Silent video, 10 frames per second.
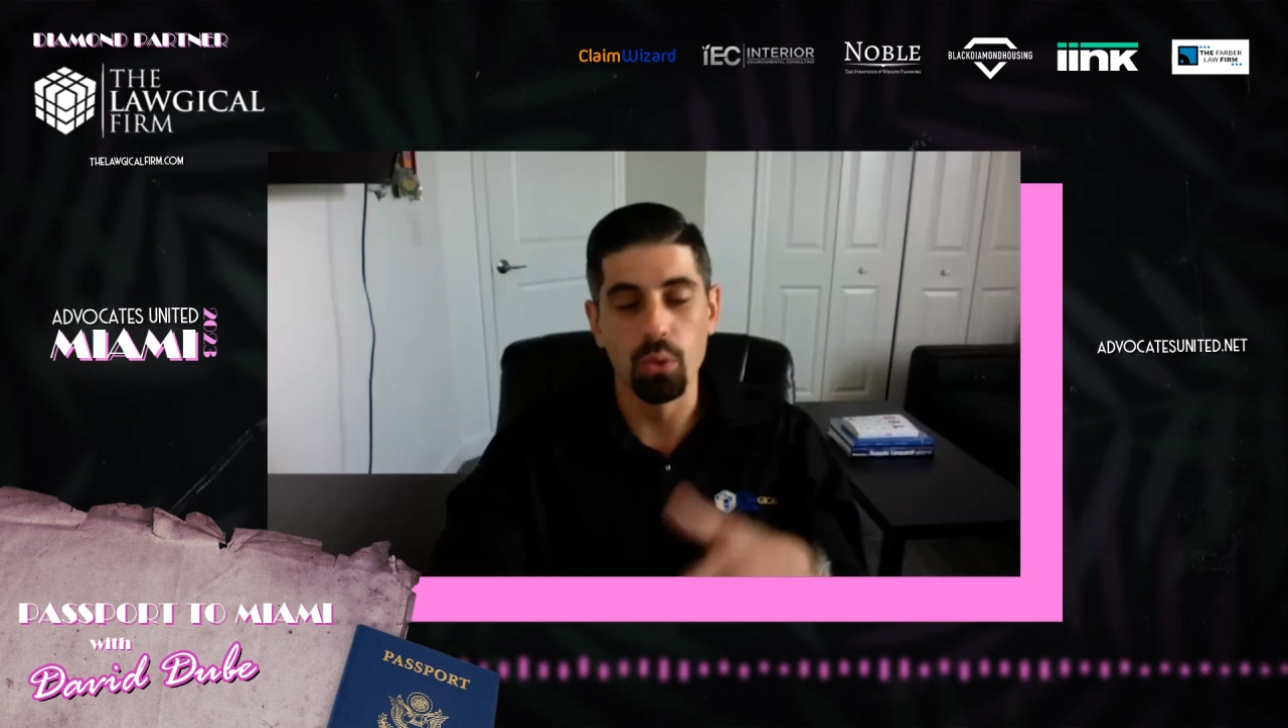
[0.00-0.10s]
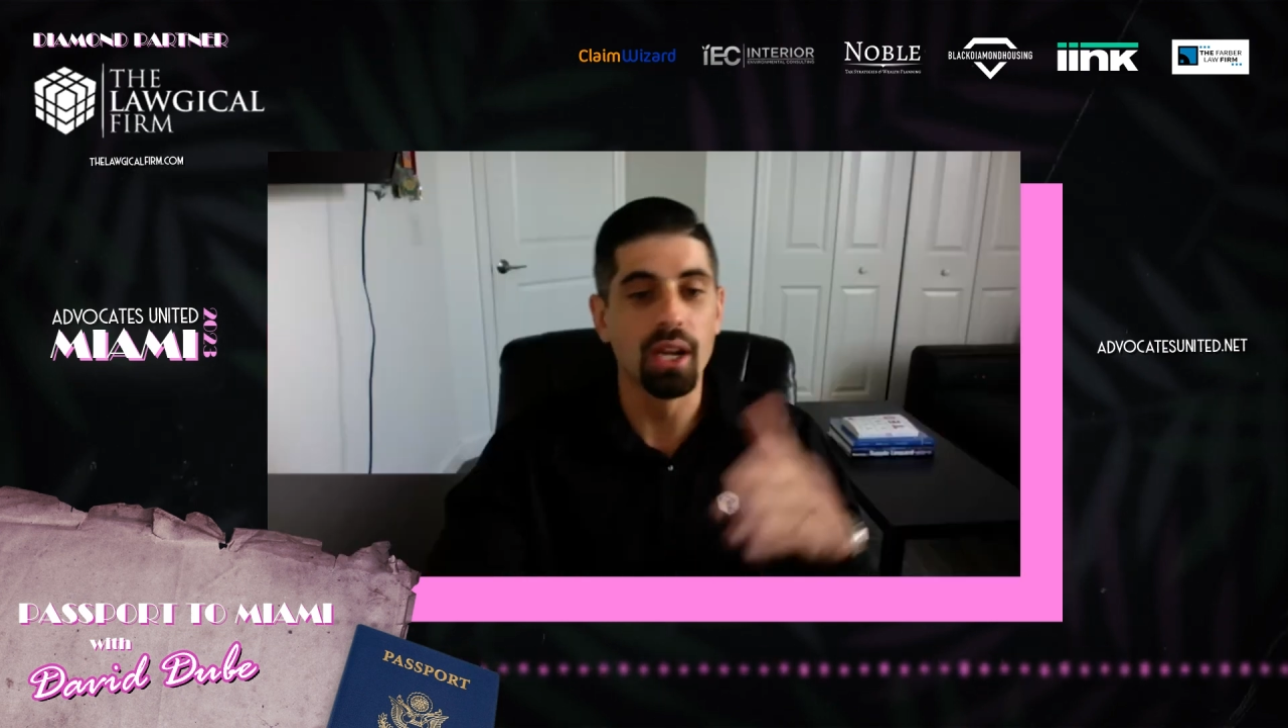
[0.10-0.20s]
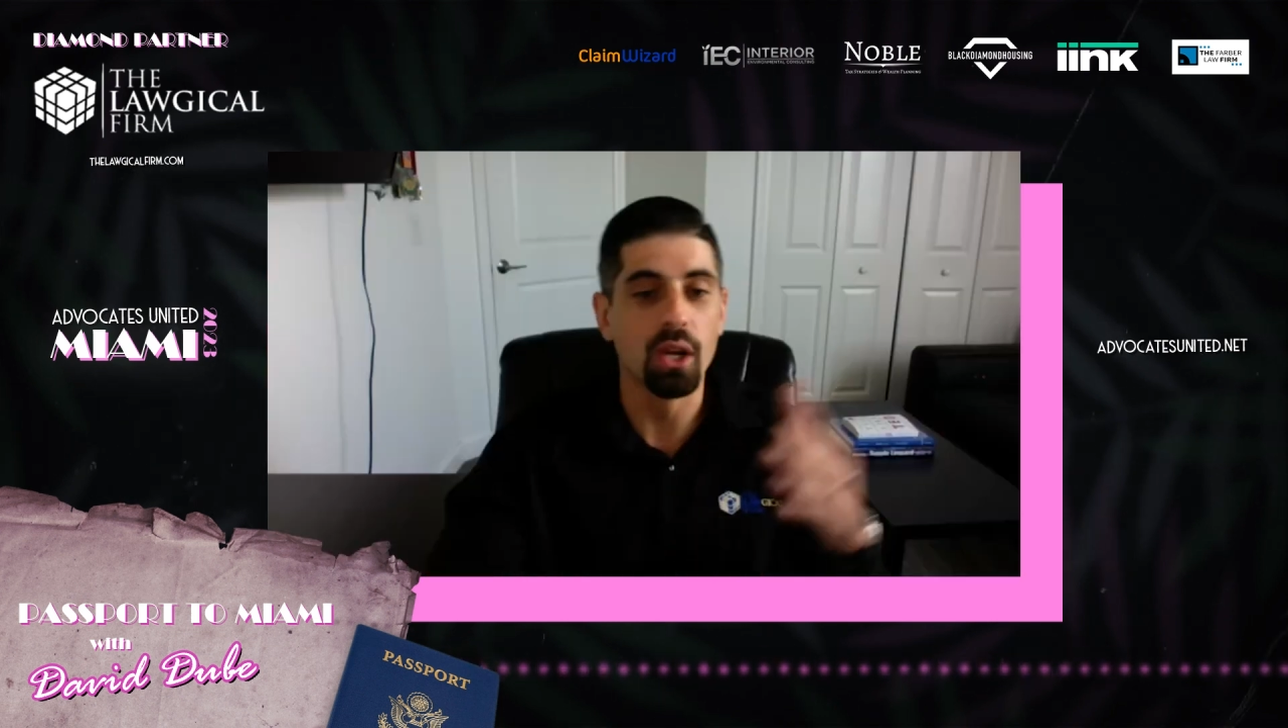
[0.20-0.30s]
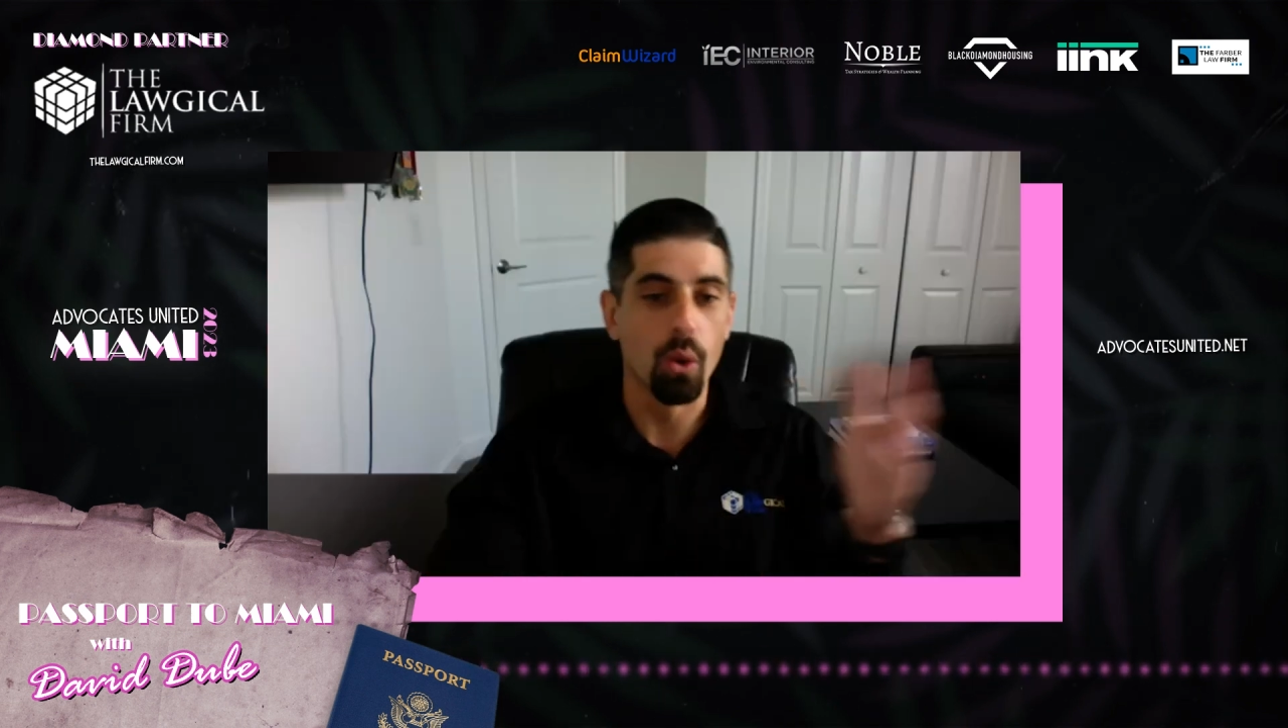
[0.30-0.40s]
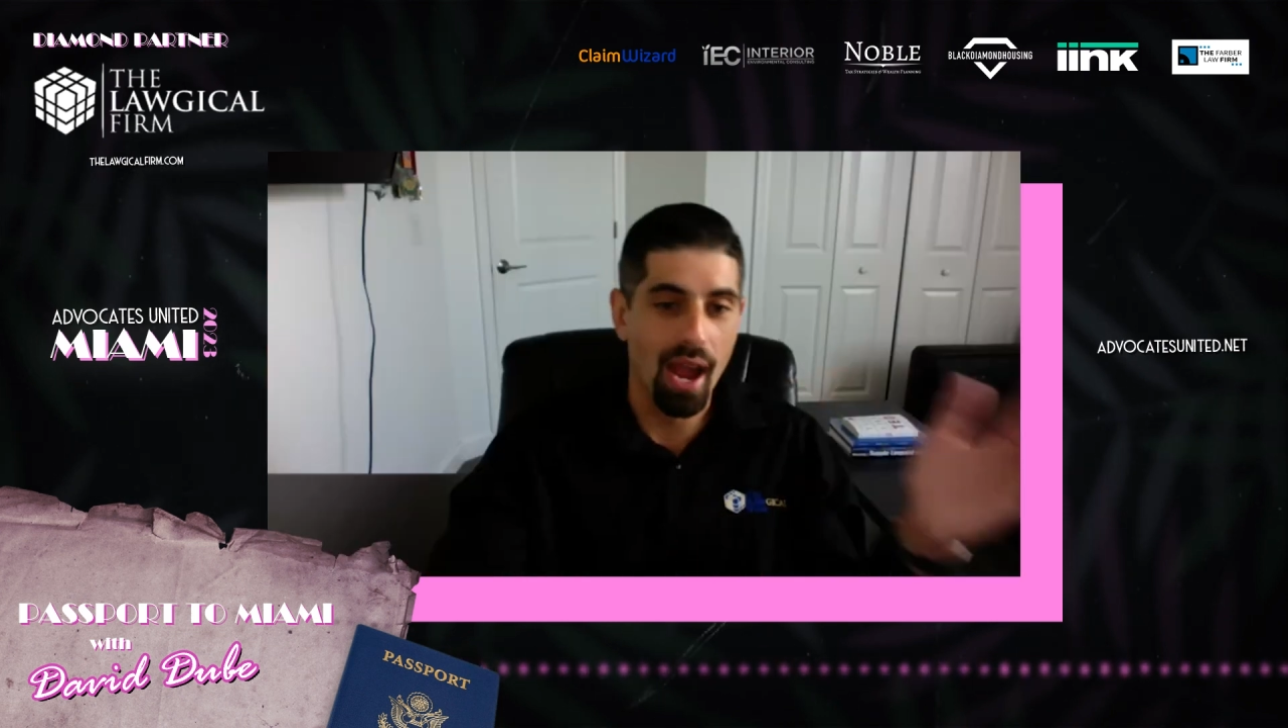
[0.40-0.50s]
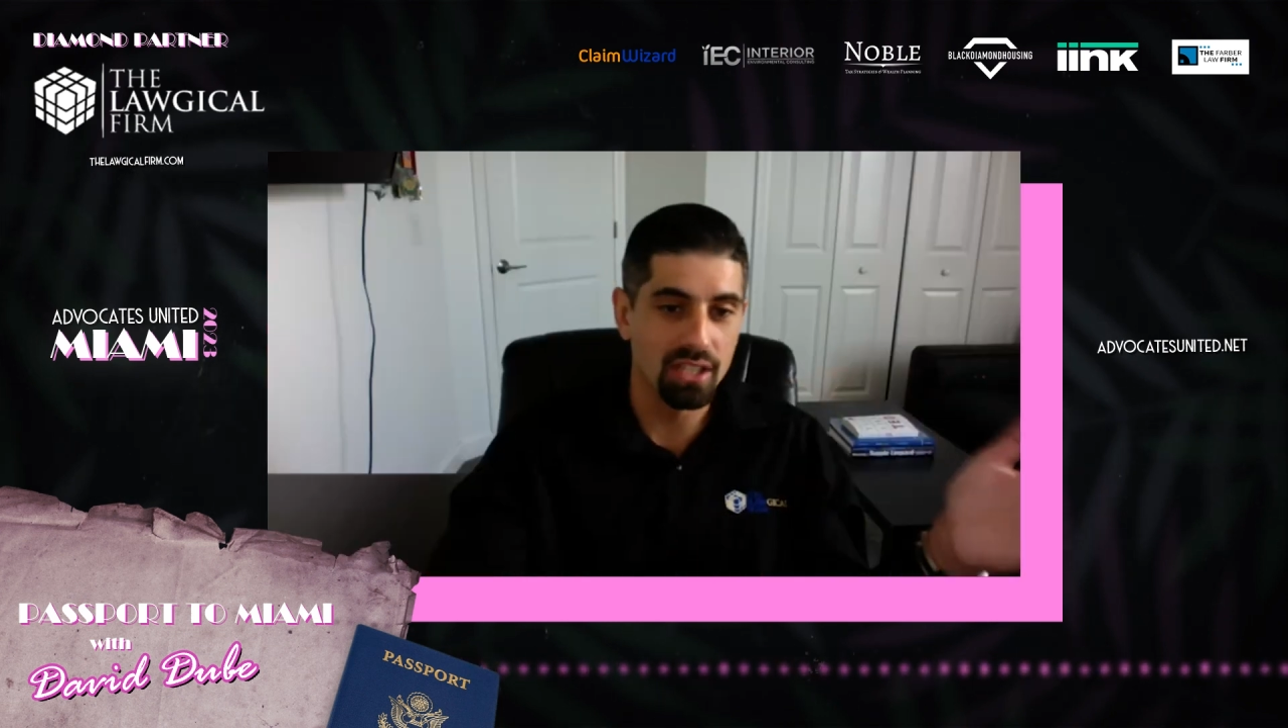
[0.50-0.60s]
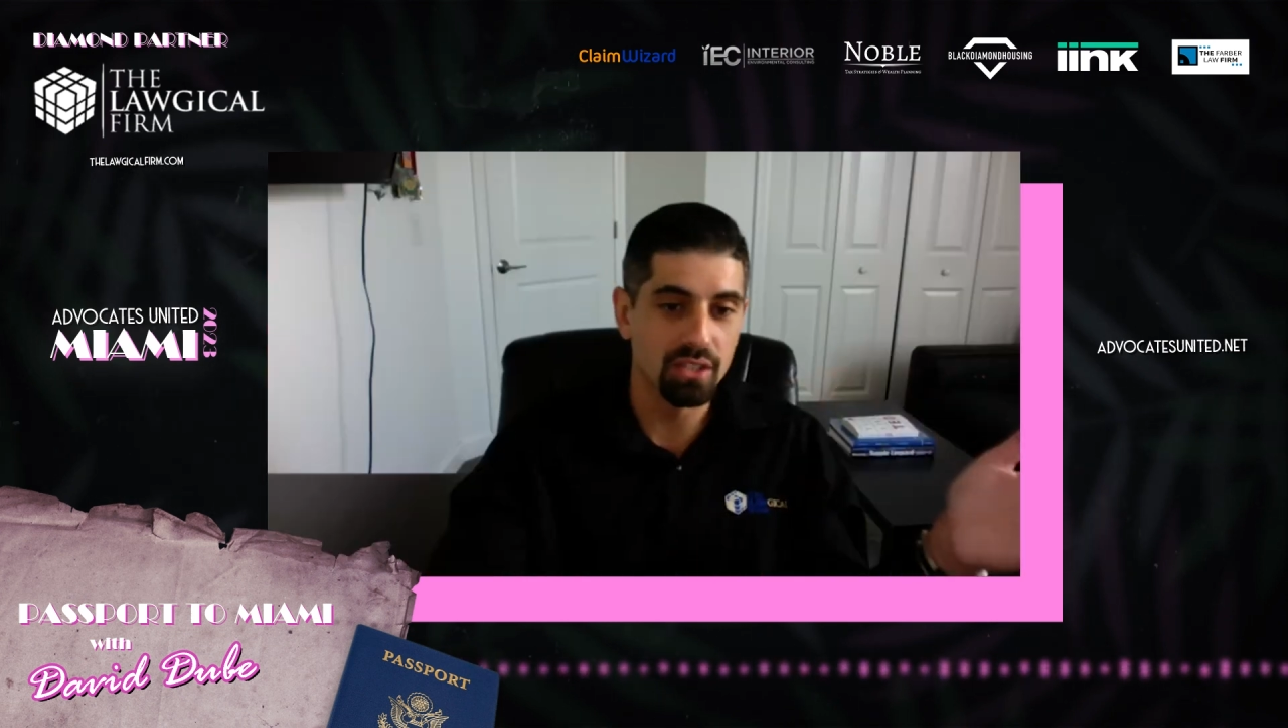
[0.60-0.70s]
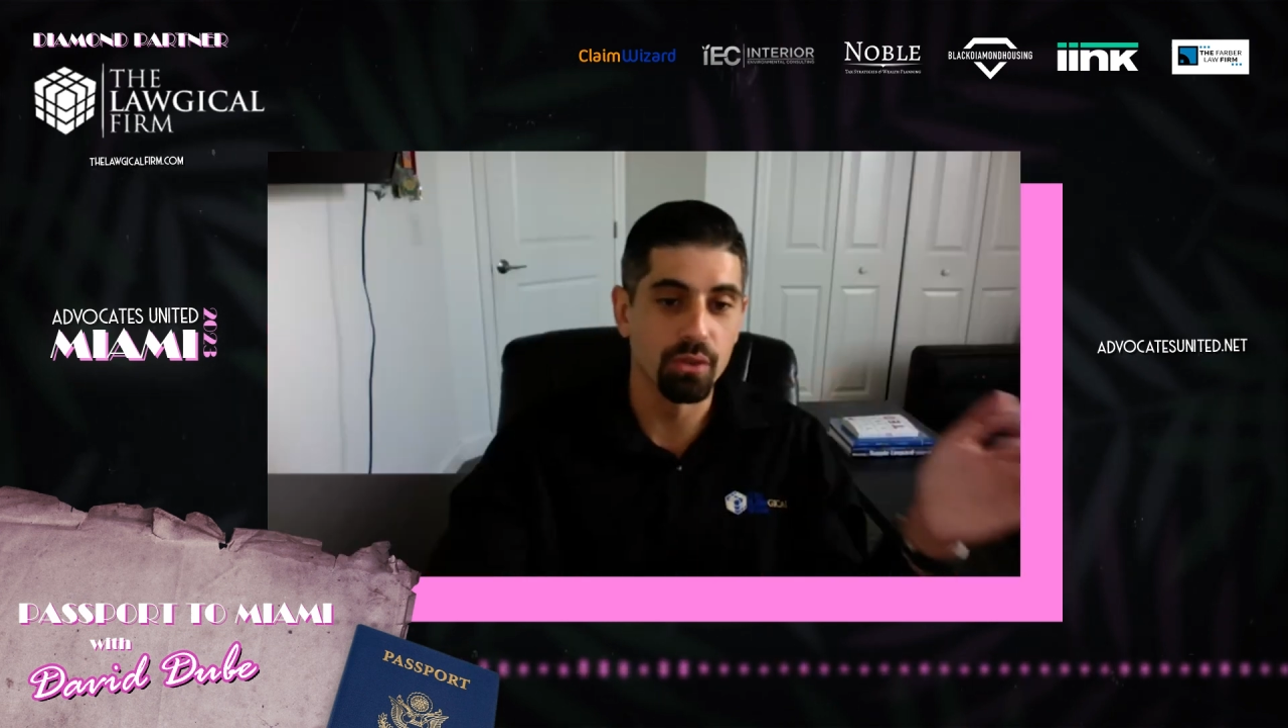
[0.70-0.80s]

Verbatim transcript: and then you were to go